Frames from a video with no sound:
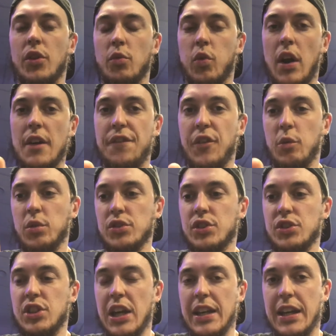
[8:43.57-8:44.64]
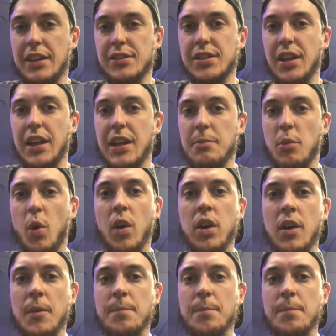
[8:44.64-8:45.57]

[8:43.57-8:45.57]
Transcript: The right foot wants to turn out slightly more.